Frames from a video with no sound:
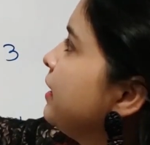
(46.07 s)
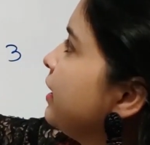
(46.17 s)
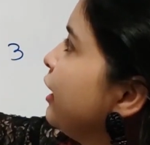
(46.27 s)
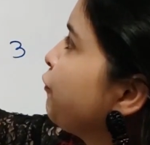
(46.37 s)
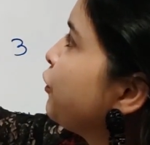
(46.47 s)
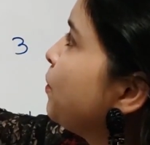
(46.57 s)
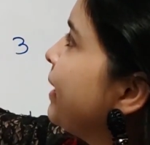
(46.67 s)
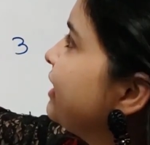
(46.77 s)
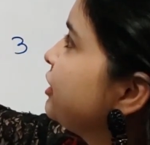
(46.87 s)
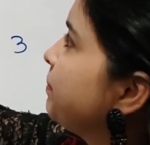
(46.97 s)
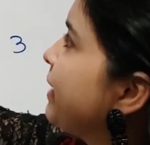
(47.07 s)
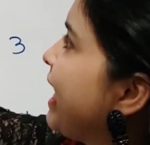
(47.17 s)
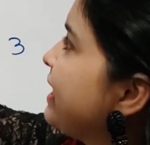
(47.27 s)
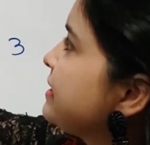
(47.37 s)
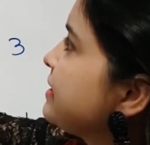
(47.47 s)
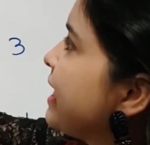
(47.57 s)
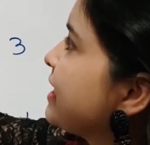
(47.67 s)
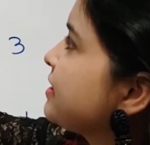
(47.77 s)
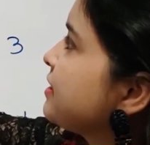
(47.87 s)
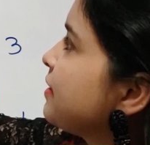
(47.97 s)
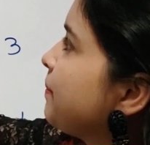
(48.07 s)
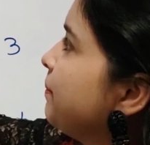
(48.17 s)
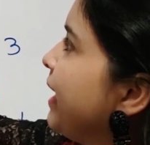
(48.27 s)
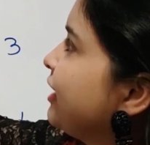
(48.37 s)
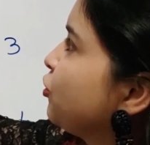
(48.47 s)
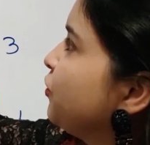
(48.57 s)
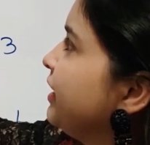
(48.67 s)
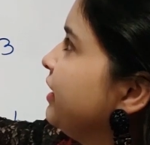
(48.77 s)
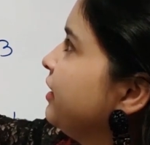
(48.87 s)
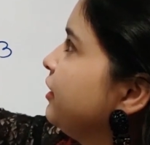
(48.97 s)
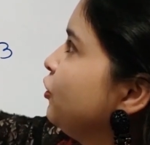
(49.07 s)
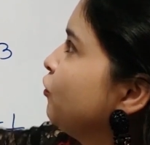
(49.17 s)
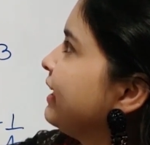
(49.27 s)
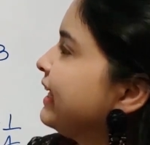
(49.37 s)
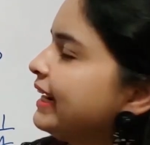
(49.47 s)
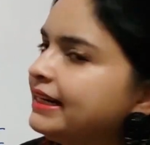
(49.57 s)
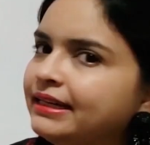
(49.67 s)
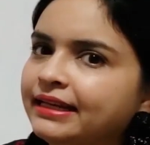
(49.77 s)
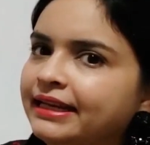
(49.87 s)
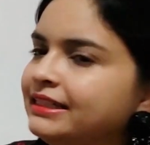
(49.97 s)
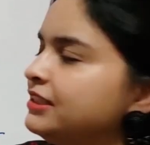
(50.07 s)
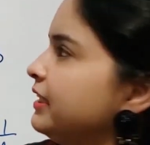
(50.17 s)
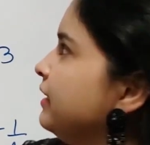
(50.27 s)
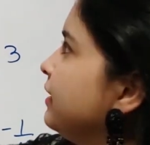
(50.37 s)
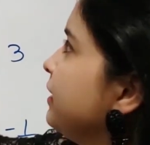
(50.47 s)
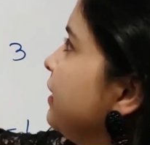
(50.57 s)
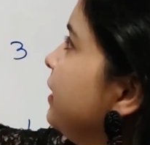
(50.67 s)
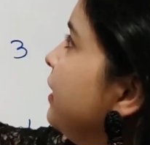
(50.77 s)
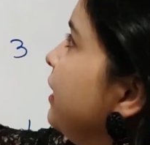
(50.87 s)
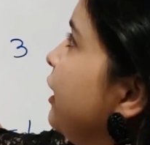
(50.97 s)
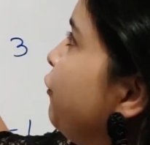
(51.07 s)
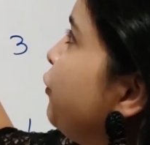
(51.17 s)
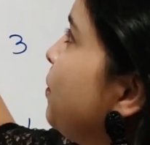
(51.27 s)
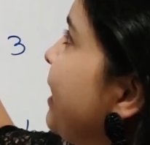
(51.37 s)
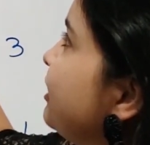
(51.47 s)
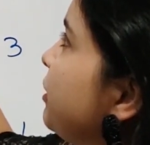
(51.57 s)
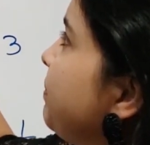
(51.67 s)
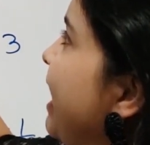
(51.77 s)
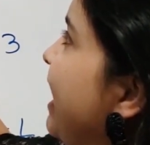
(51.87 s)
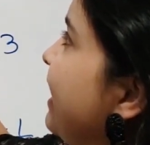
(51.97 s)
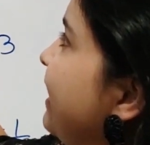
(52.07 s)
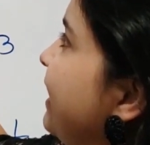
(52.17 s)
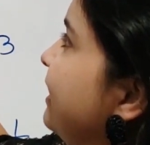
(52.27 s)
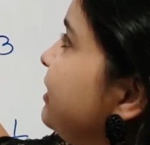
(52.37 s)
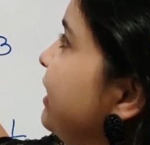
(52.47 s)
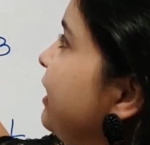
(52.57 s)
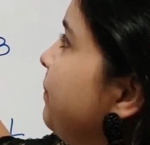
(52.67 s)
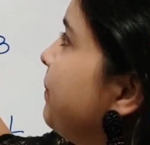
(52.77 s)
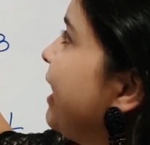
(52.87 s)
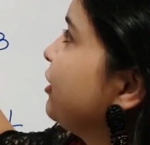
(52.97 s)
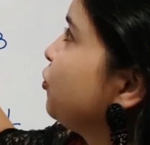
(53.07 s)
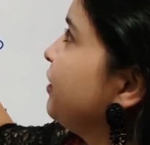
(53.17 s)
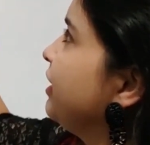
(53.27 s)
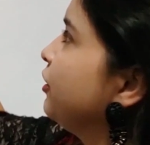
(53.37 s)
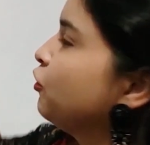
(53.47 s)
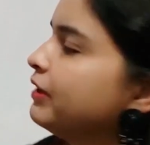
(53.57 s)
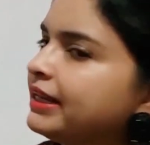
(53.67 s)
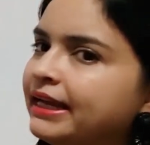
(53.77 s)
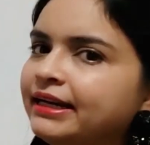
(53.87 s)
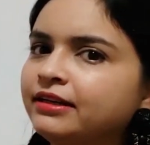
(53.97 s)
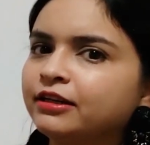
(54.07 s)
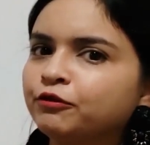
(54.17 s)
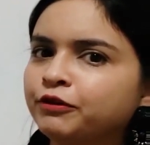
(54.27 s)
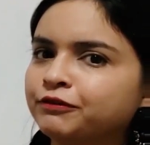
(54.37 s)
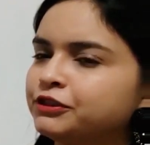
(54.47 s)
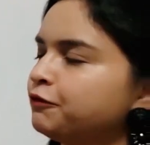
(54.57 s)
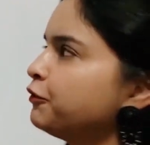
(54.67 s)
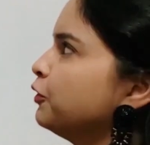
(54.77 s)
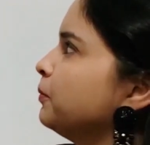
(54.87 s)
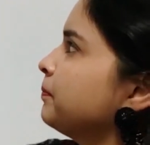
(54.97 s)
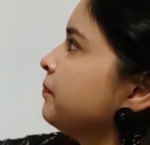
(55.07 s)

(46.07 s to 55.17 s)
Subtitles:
If you multiply 6 by 3, you will get 18. If you multiply 18 by 3, you will get 54.